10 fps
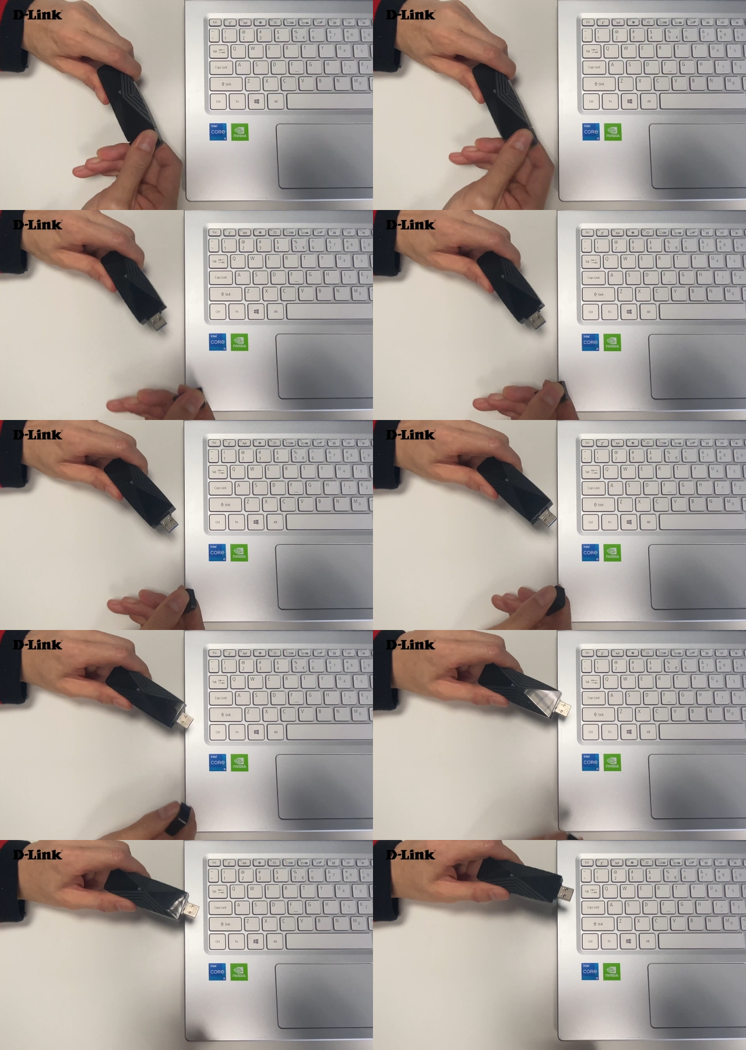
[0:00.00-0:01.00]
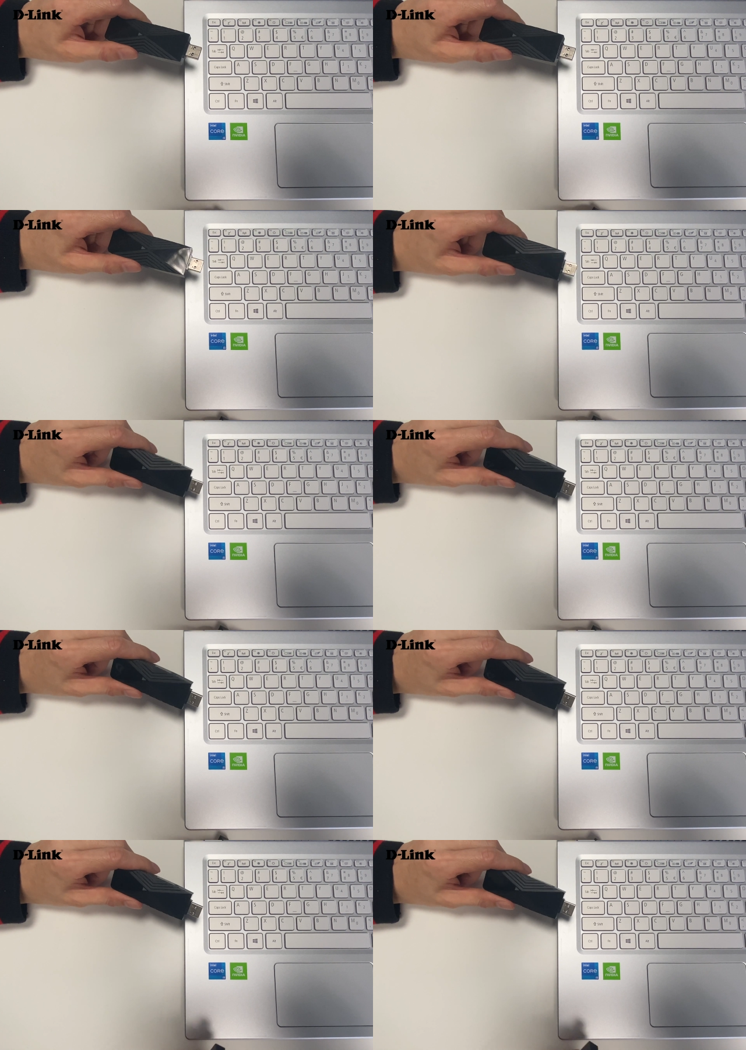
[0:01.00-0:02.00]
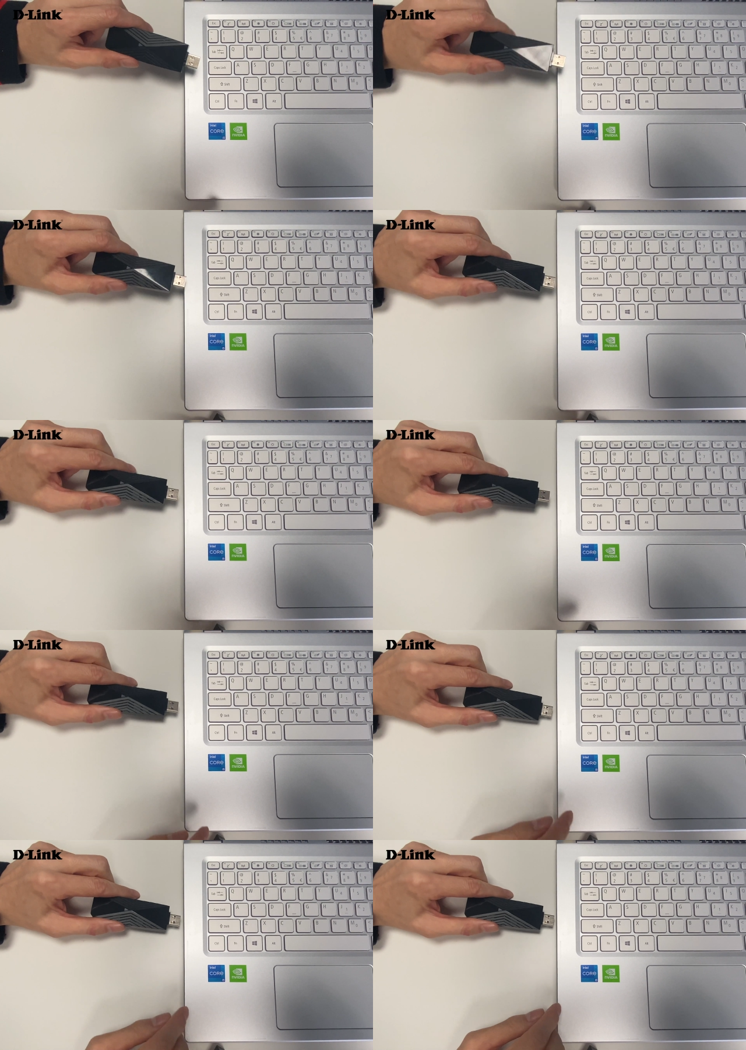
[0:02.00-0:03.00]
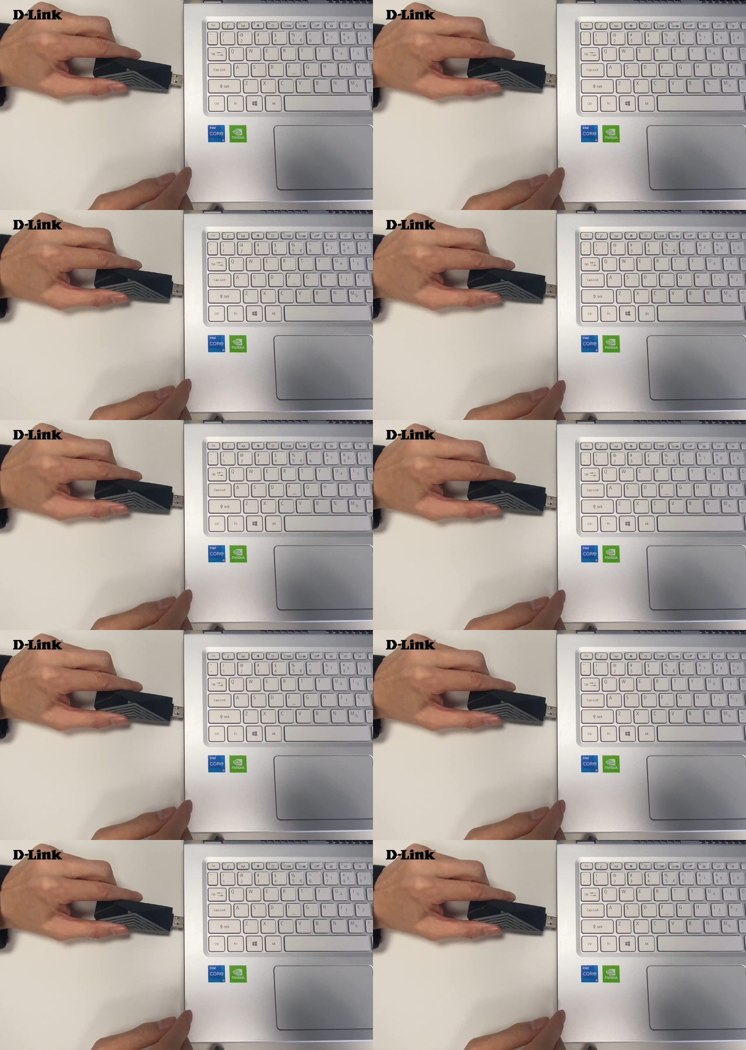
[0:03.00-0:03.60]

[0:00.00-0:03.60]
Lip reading: [unreadable: no face in view]